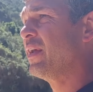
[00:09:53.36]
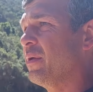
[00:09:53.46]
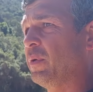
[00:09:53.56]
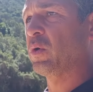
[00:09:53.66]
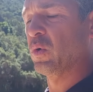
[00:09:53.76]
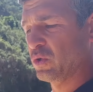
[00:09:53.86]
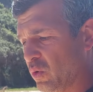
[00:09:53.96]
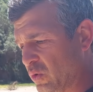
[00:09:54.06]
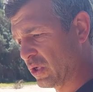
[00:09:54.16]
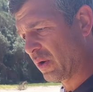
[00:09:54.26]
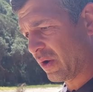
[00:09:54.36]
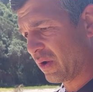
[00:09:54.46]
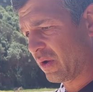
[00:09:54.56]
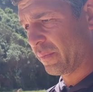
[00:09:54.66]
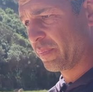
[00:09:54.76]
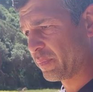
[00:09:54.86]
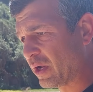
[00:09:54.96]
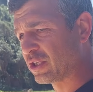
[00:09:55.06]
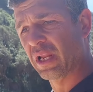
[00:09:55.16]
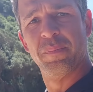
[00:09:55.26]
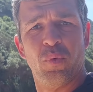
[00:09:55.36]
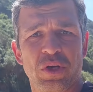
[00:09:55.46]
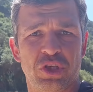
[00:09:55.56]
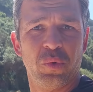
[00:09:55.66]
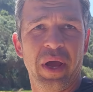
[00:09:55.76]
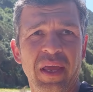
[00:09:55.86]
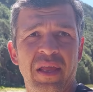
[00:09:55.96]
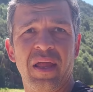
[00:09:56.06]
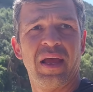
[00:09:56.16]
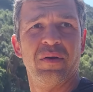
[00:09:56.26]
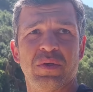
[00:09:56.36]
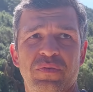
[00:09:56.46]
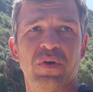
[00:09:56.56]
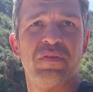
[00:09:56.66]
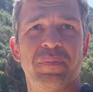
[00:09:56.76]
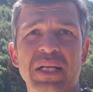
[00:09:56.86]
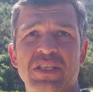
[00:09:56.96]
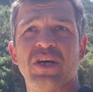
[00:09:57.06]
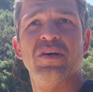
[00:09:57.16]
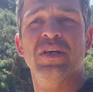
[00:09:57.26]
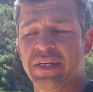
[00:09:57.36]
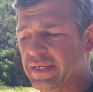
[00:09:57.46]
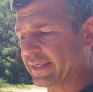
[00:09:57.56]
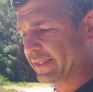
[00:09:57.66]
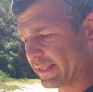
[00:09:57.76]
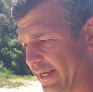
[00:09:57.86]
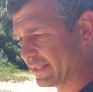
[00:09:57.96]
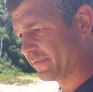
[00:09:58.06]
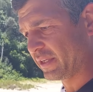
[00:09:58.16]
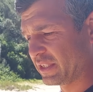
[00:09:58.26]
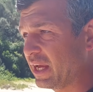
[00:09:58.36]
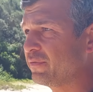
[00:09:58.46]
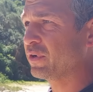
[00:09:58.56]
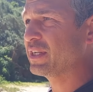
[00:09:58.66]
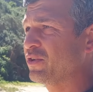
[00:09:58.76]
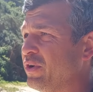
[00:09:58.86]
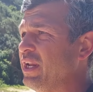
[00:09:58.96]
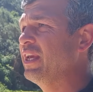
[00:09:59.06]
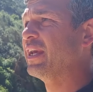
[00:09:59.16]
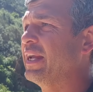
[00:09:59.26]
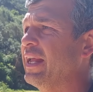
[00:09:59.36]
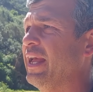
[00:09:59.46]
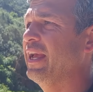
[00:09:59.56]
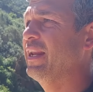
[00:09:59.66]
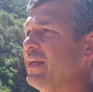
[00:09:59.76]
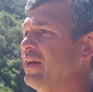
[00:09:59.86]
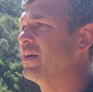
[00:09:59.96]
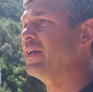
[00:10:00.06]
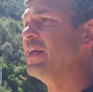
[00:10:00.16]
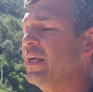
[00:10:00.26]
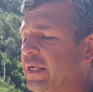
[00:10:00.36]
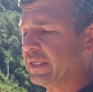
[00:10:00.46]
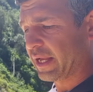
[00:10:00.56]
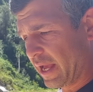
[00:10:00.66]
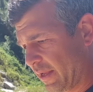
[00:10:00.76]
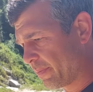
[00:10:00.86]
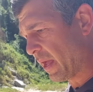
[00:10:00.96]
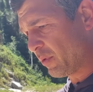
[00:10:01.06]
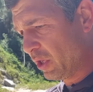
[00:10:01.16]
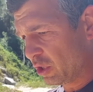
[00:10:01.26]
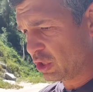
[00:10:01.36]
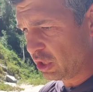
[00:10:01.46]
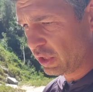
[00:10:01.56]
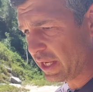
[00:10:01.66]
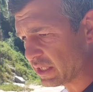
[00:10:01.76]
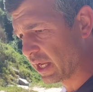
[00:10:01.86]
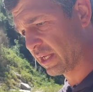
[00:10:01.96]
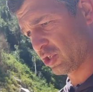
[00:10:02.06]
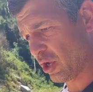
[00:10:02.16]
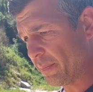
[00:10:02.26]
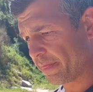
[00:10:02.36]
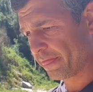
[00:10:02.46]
because also our boat slip washed away and it was full of mud, so the guys fixed that for us already. And yeah, Okay, I'm going to continue next stop.